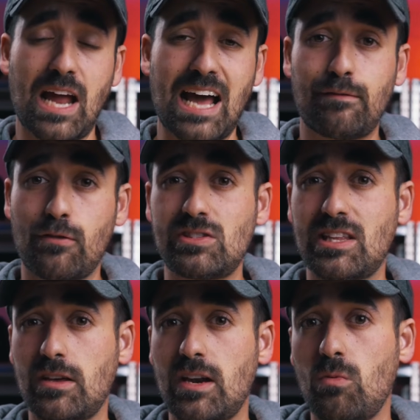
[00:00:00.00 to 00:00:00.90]
At first I
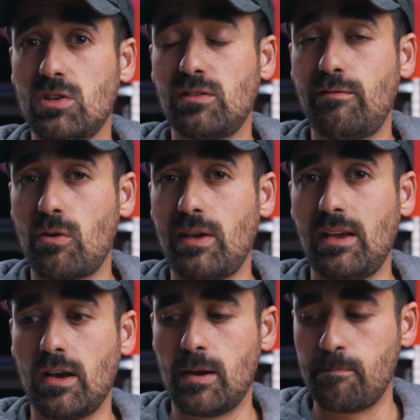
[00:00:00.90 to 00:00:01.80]
thought it wasn't very
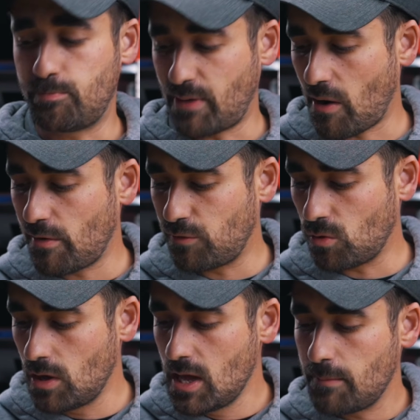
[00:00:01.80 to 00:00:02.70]

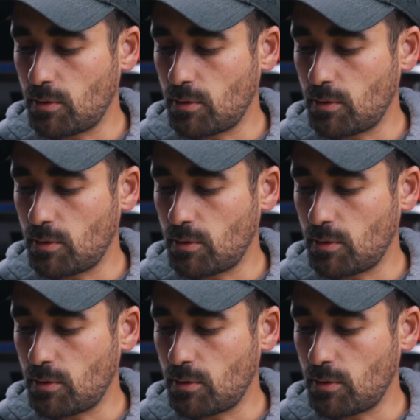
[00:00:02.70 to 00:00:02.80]
powerful,